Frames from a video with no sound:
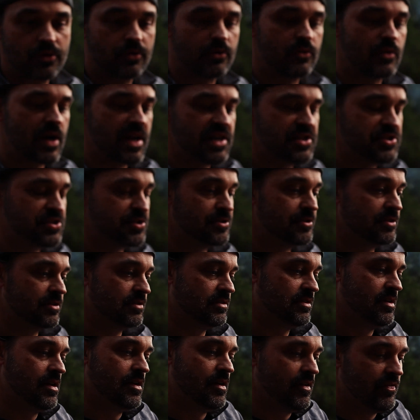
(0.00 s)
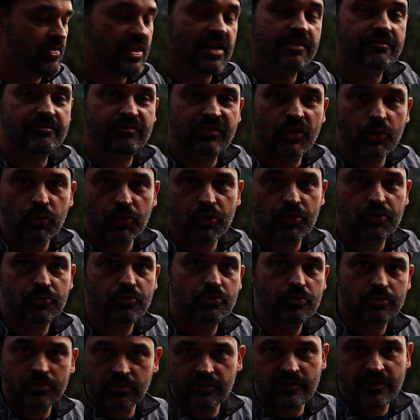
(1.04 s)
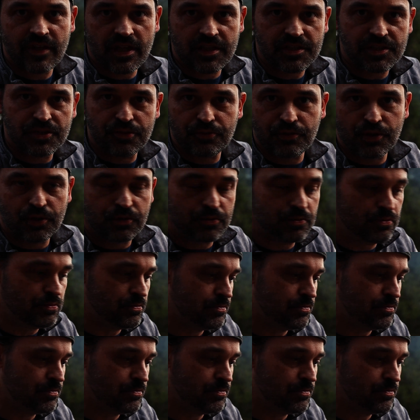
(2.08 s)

Ranger. That voodoo that you do.